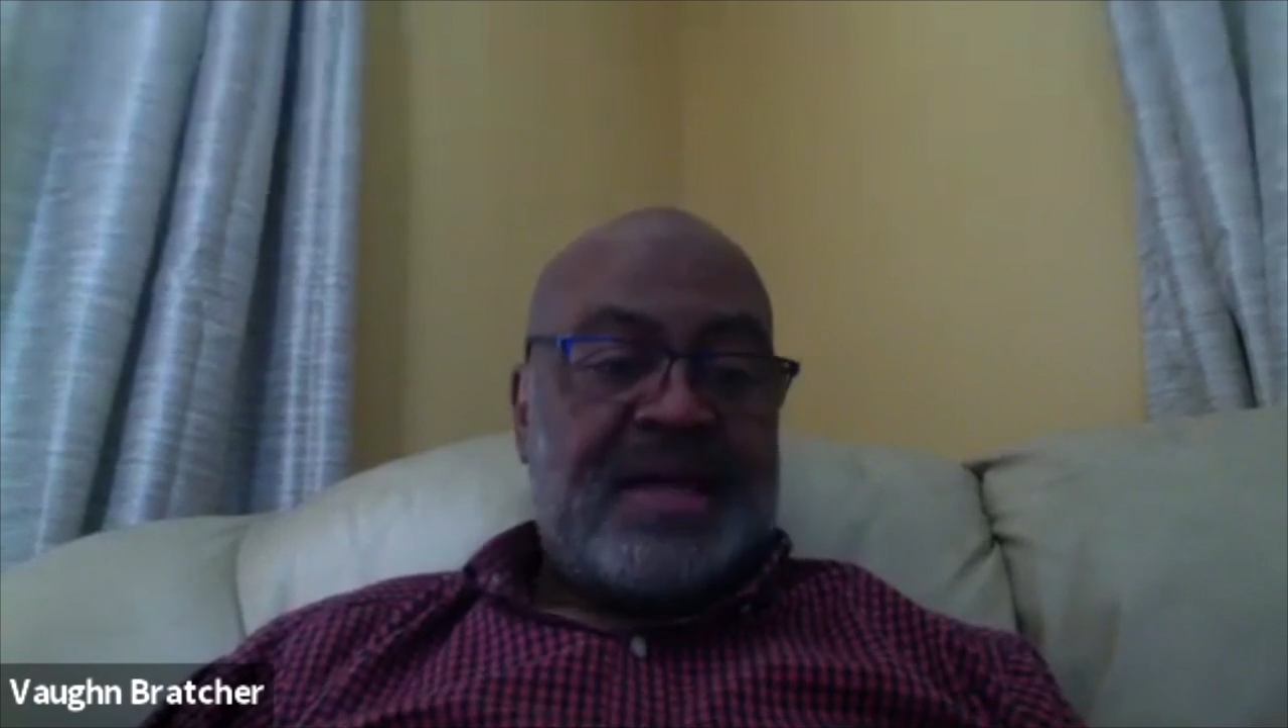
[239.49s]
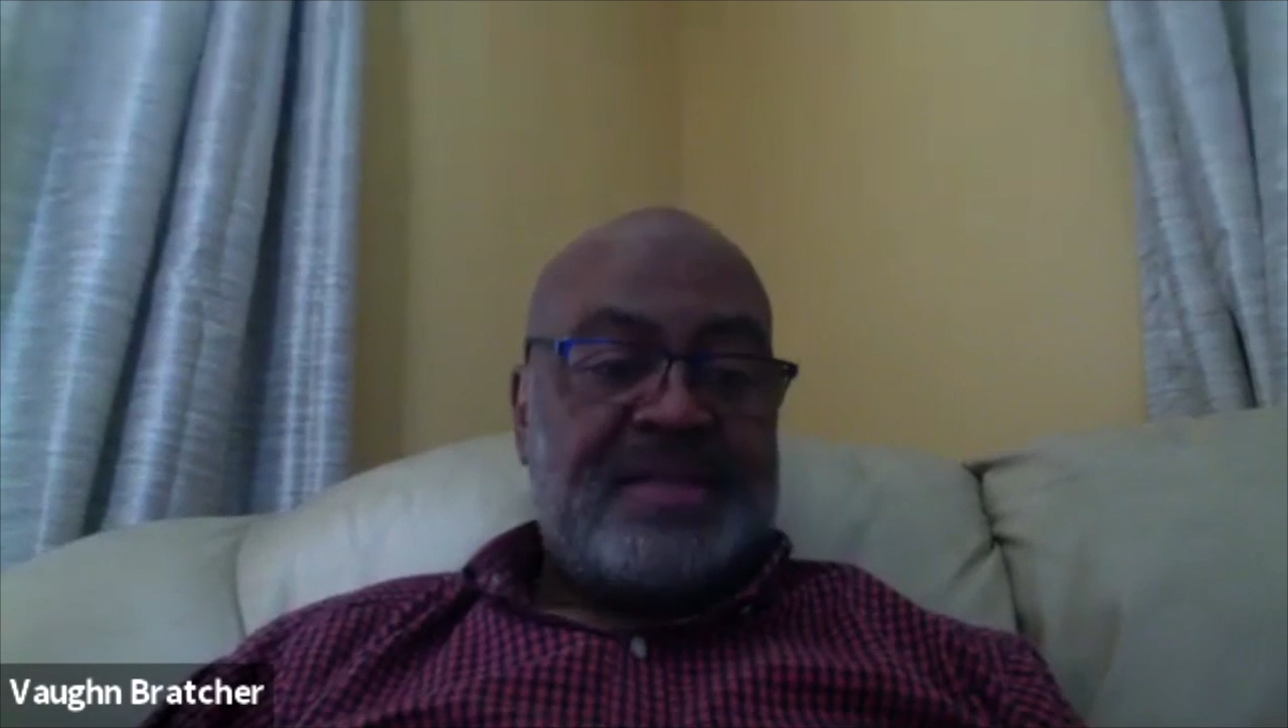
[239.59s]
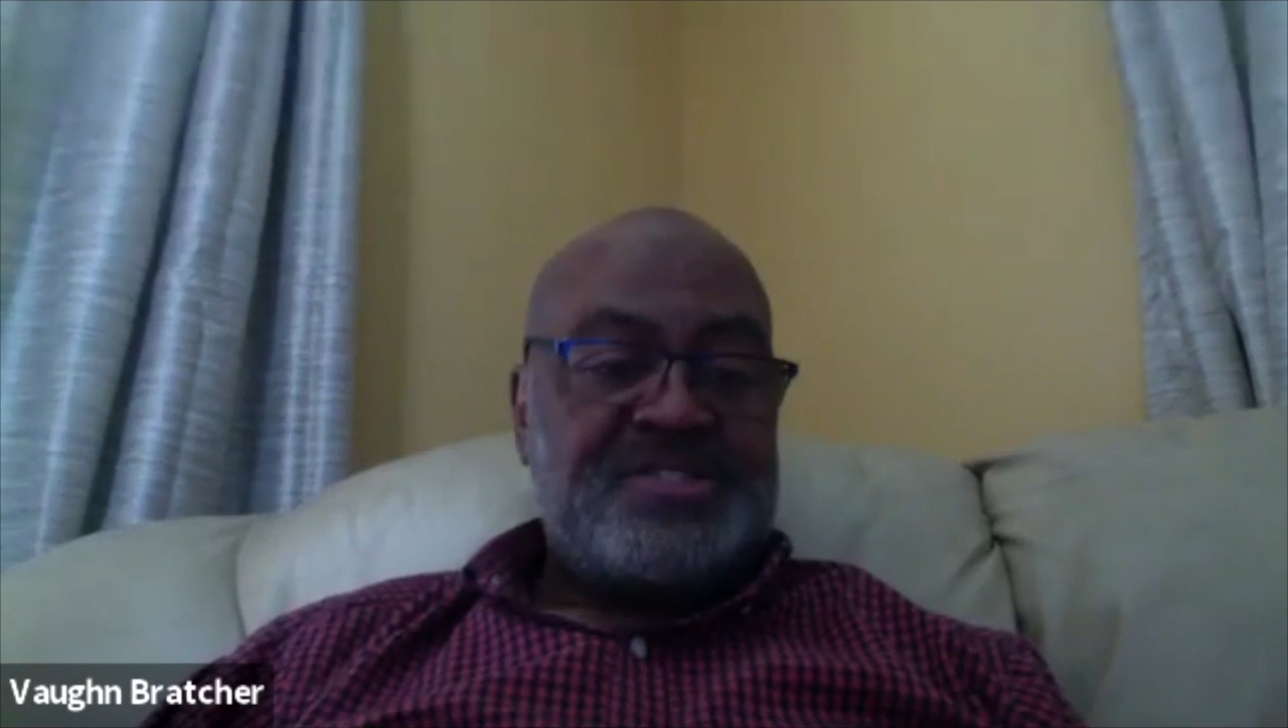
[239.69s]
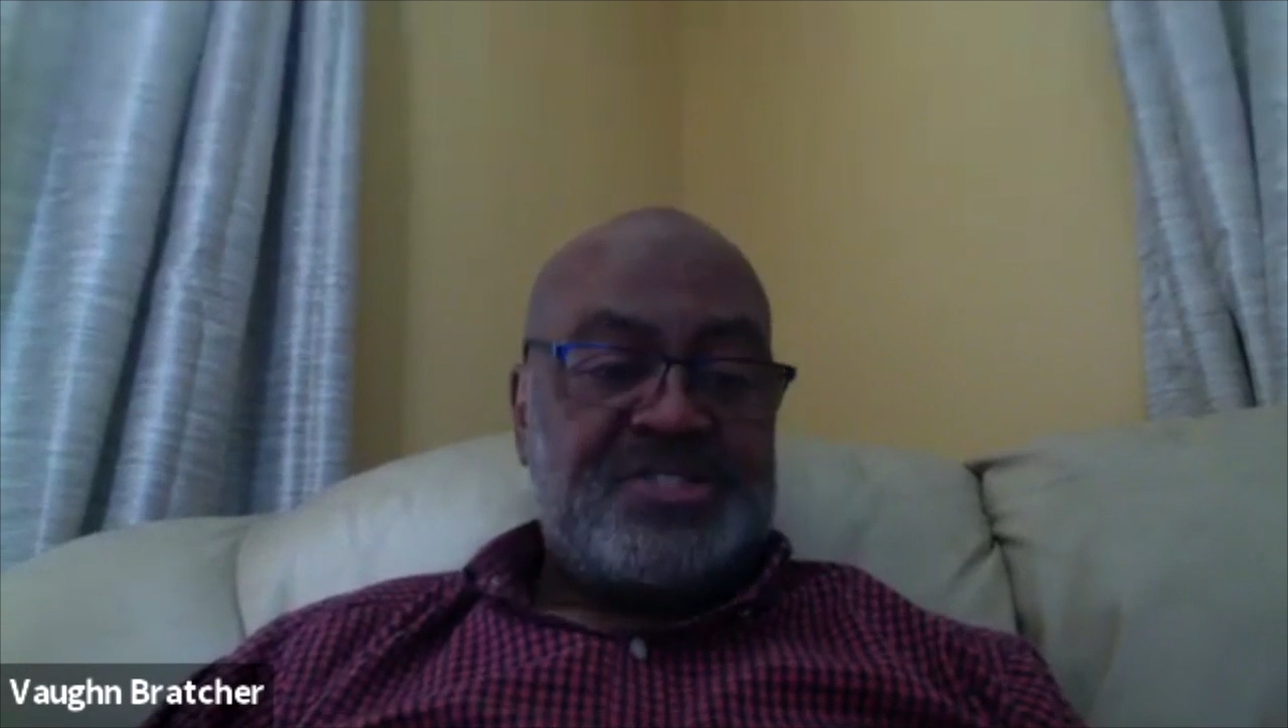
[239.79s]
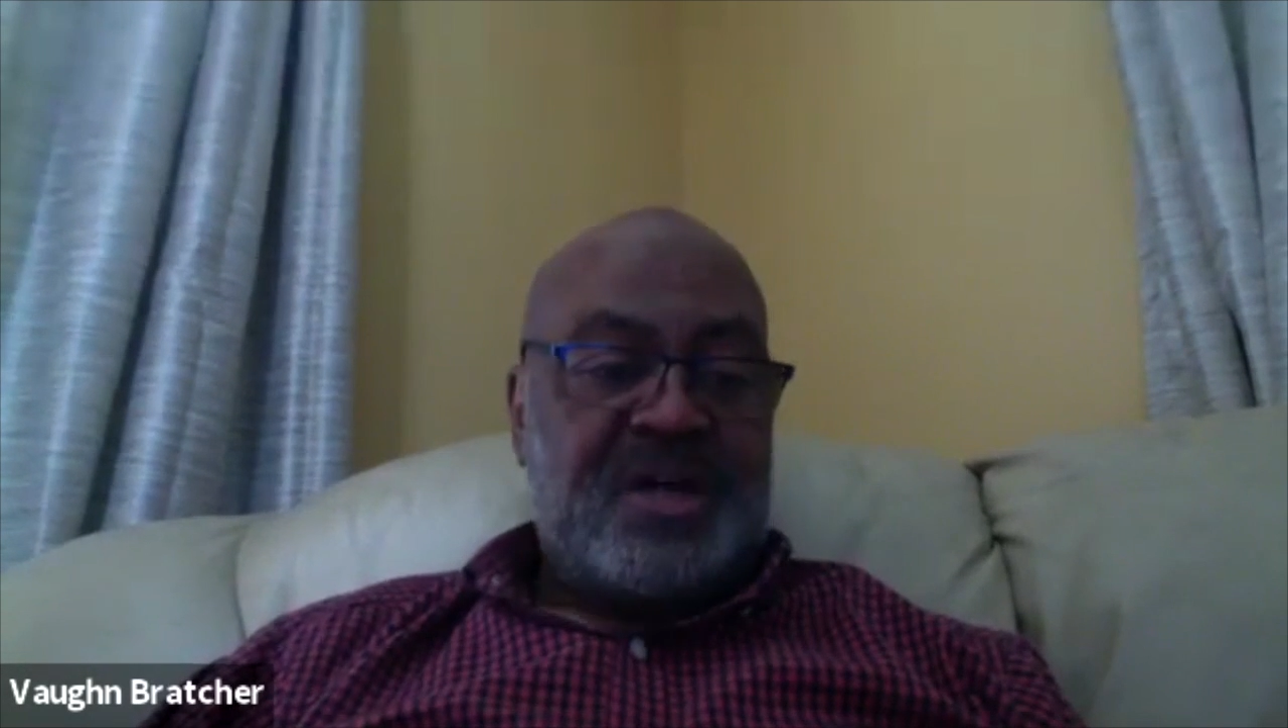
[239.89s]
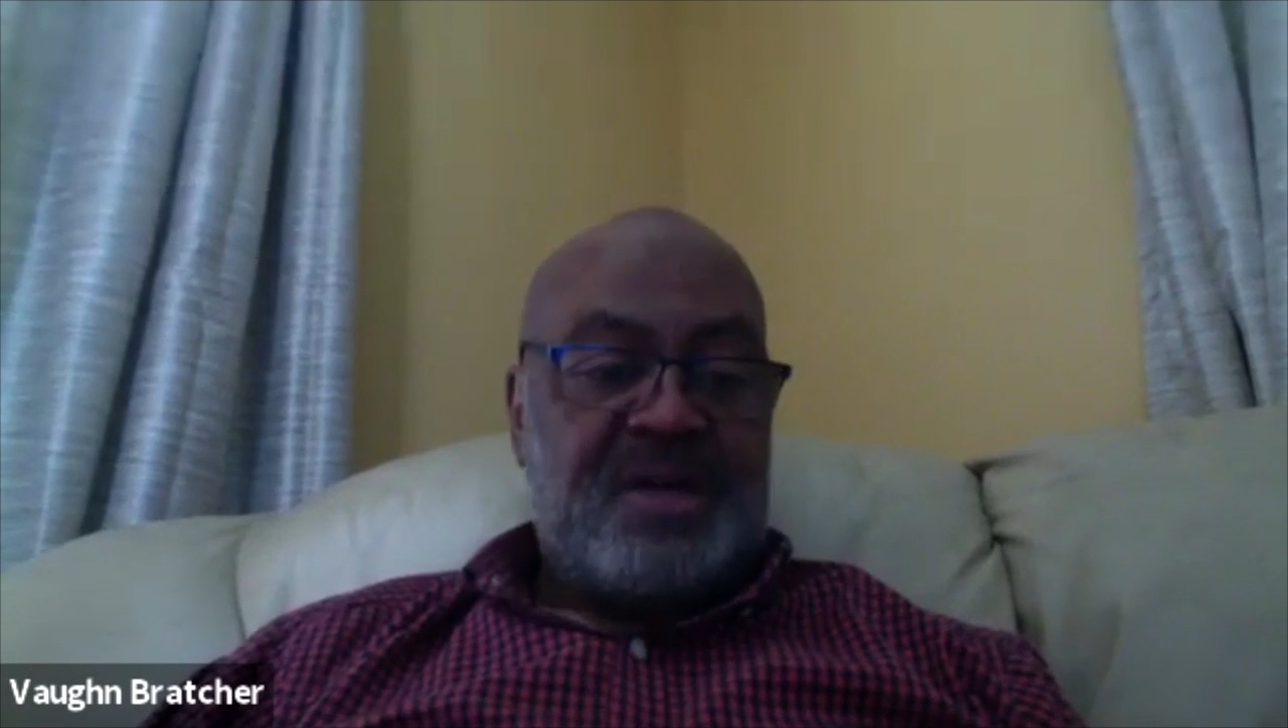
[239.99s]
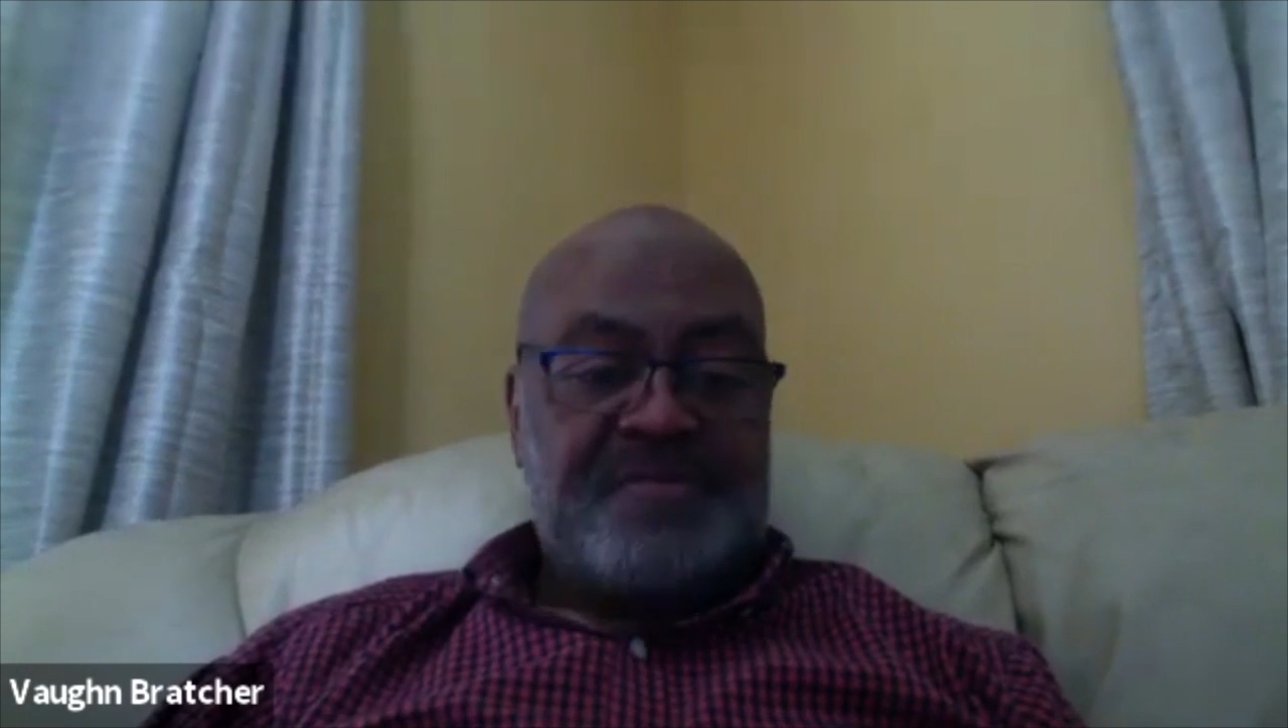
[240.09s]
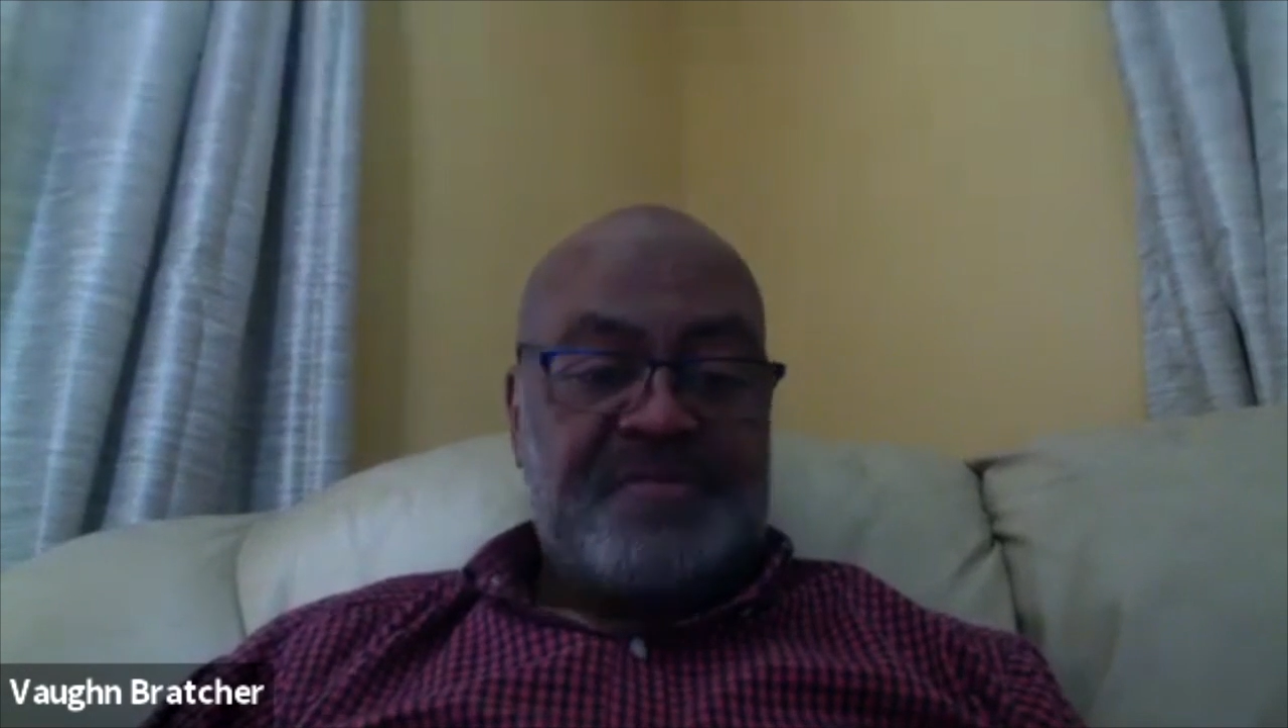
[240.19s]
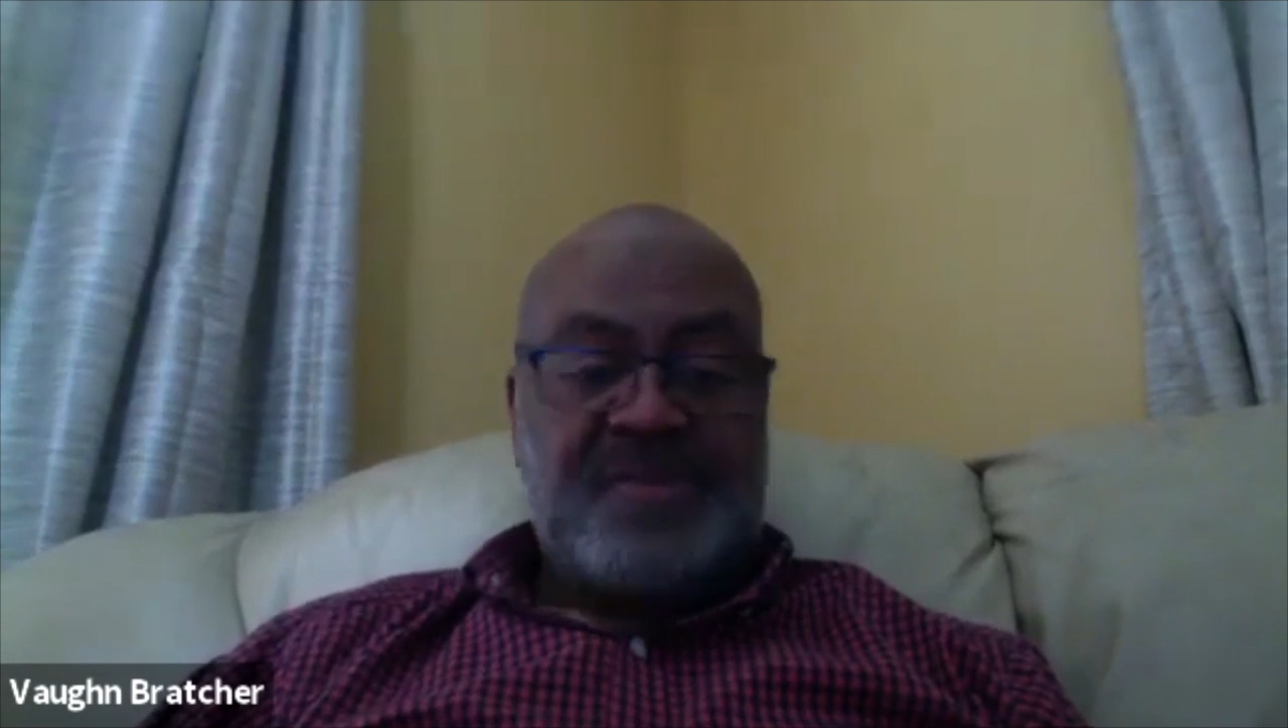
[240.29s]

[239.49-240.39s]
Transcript: of this stuff.